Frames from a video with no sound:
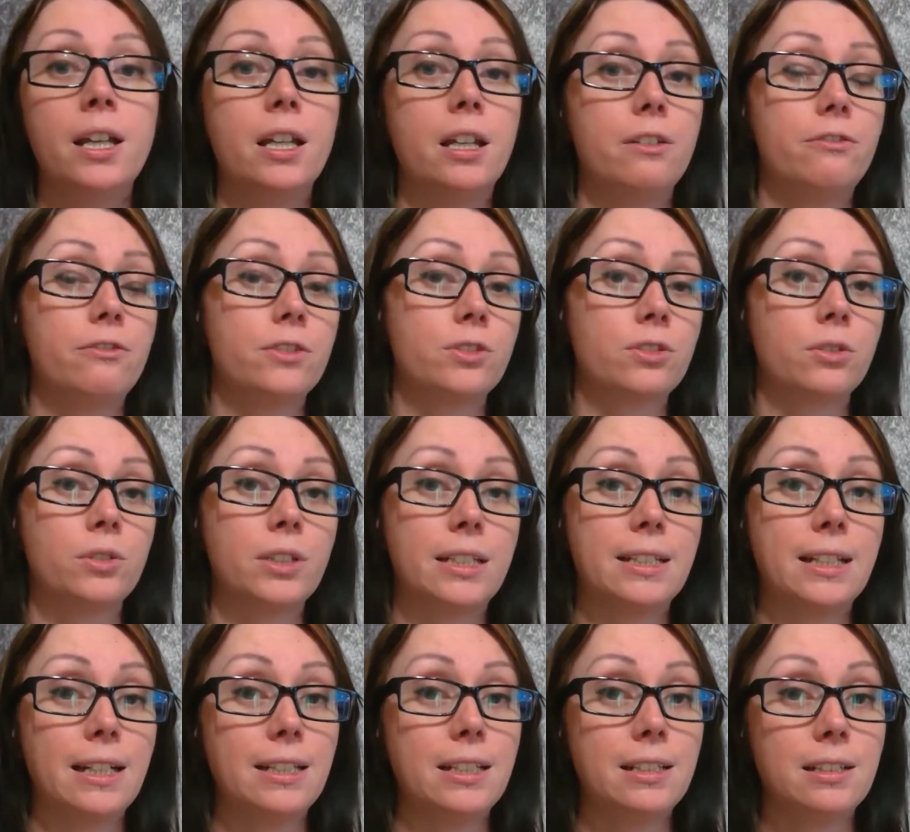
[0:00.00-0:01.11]
If it's only
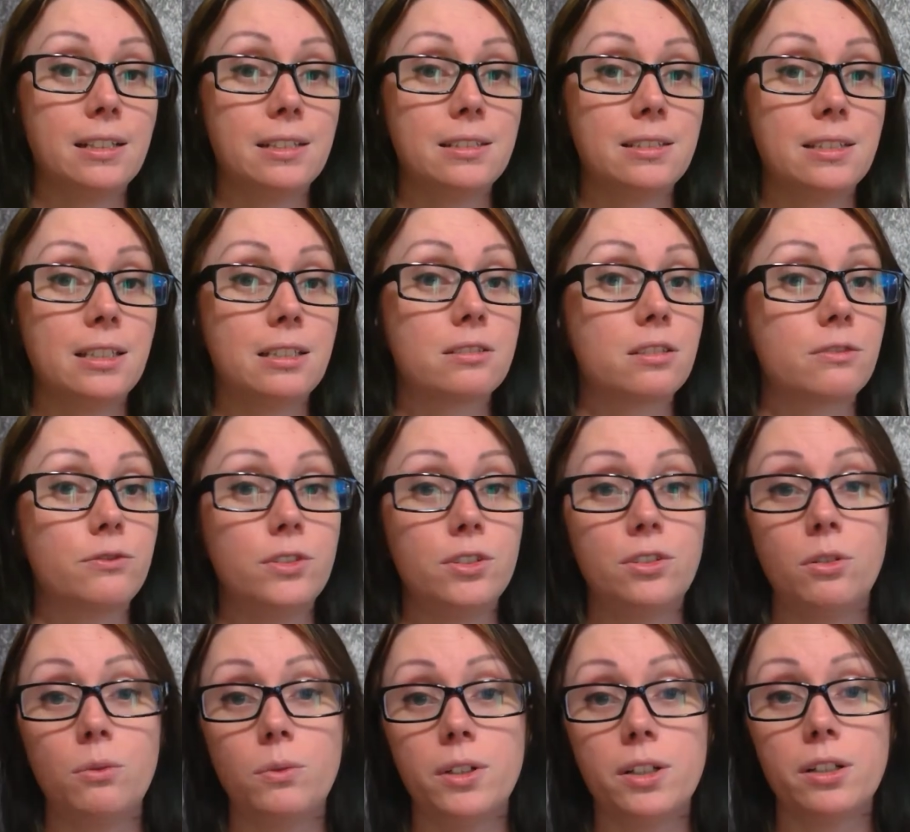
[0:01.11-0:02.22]
99 cents, if you
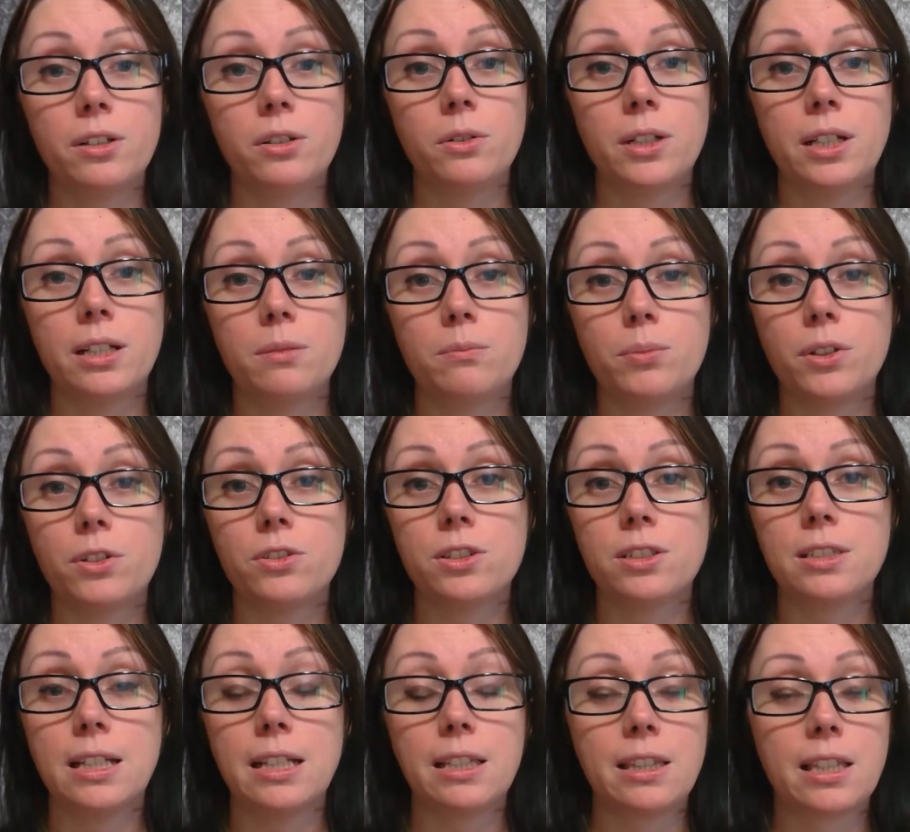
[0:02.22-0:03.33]
don't want to go ahead and purchase
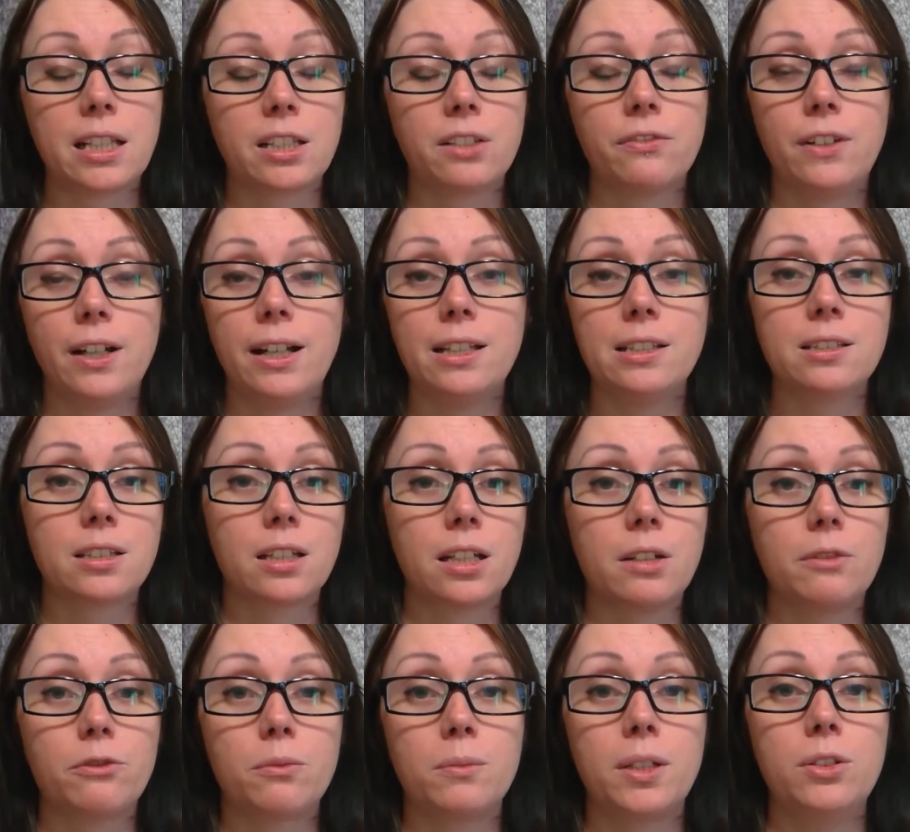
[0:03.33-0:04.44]
that, that's fine. Sign
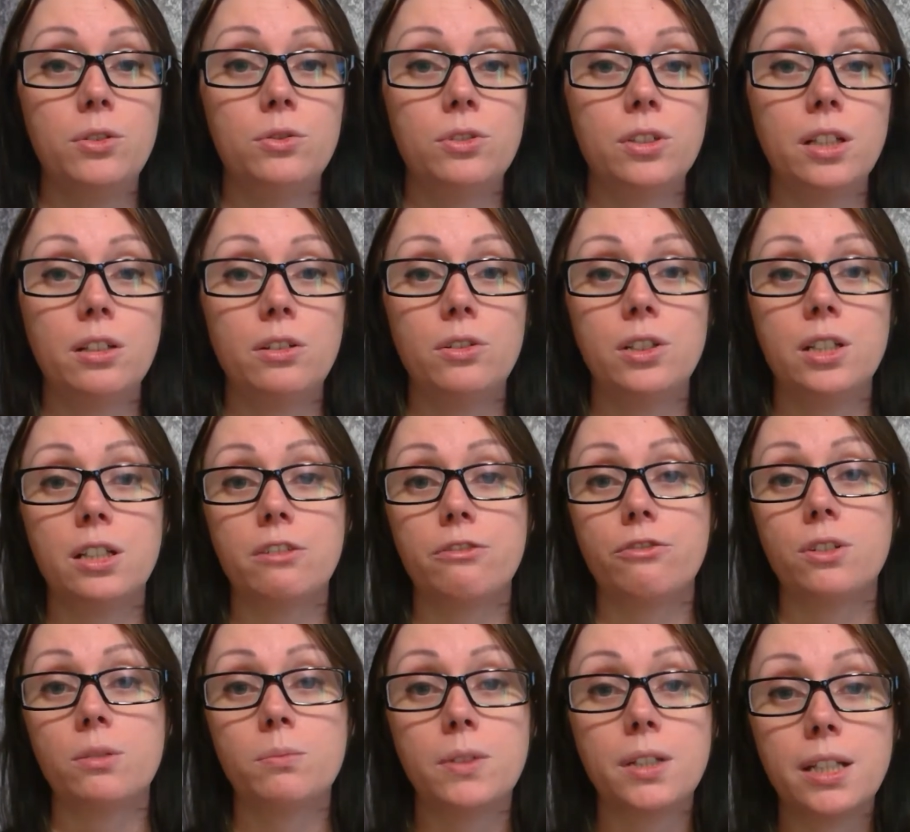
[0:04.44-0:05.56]
up for my newsletter. You get a
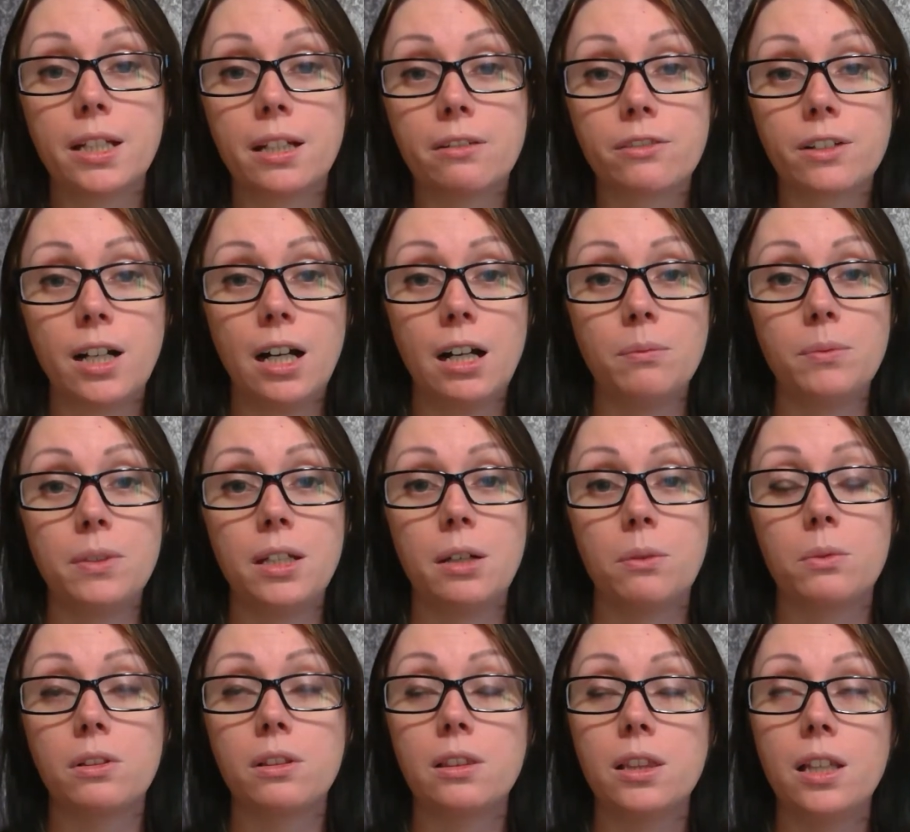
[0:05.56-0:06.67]
free PDF copy. I
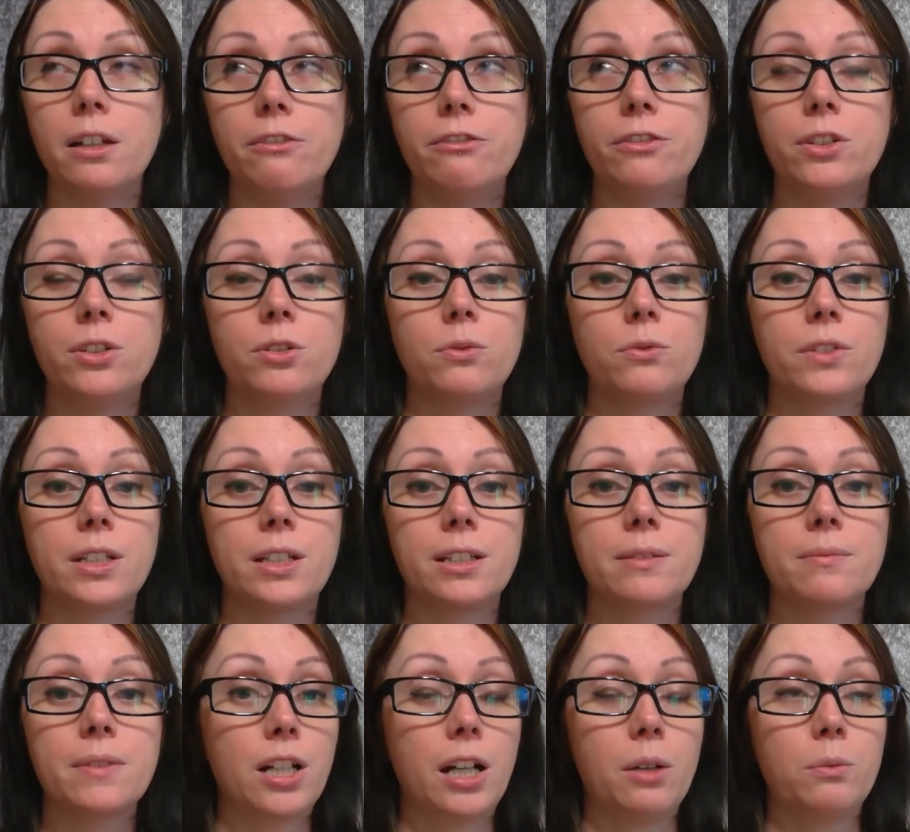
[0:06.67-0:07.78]
would love for you to read it,
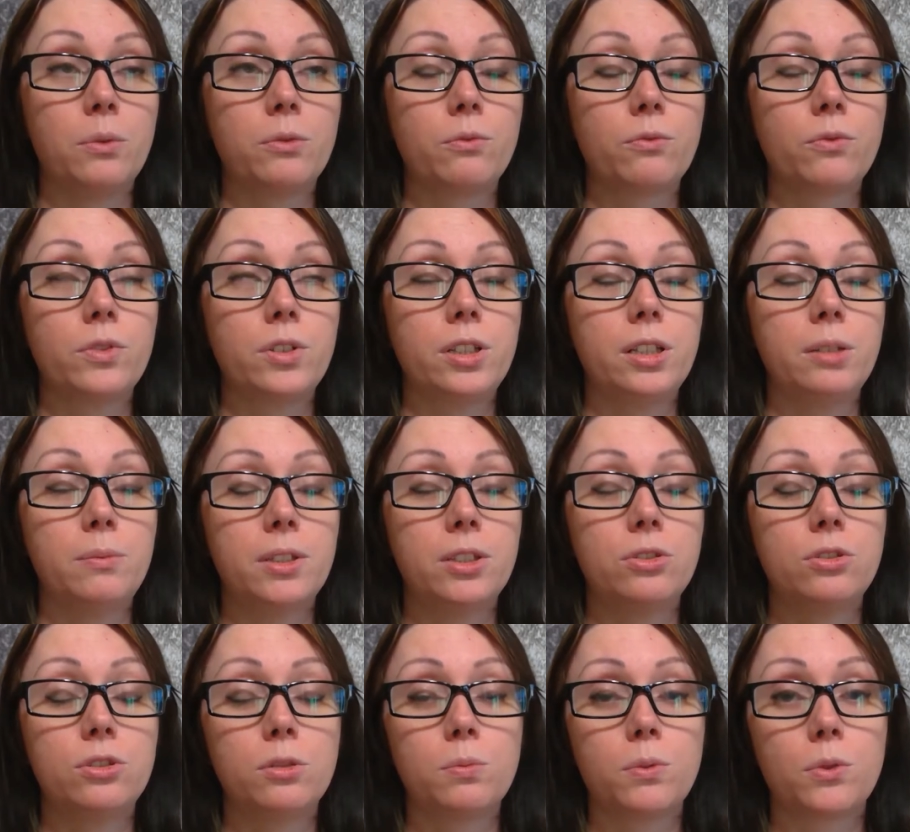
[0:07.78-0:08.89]
and I would really be
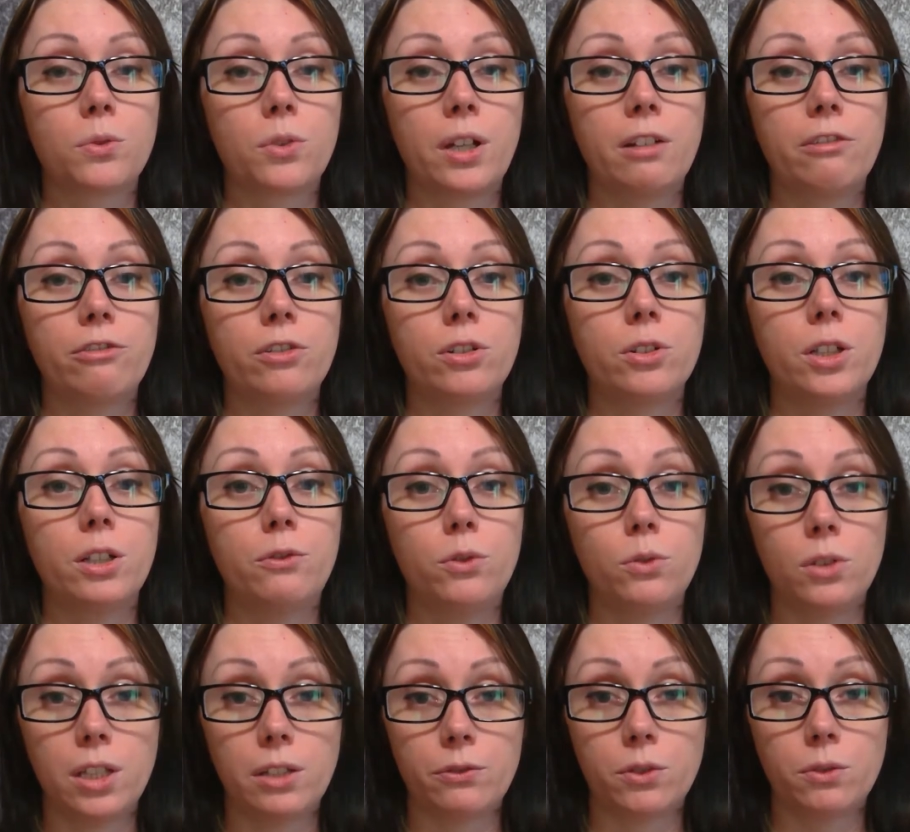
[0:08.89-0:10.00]
super grateful if
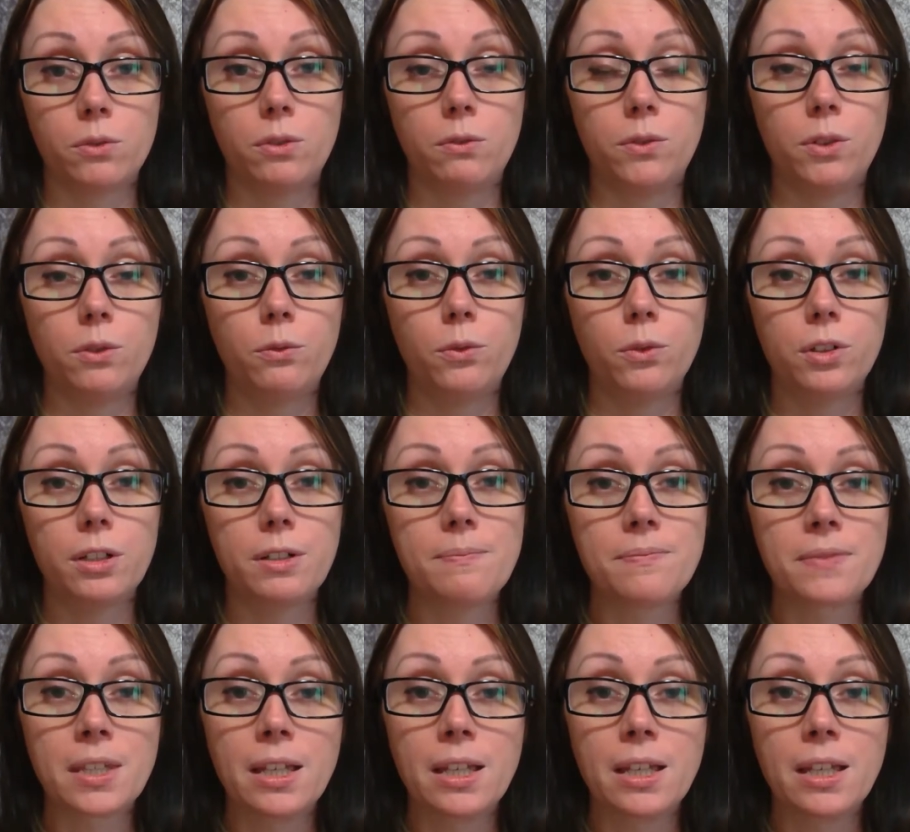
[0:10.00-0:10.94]
you left a review for it.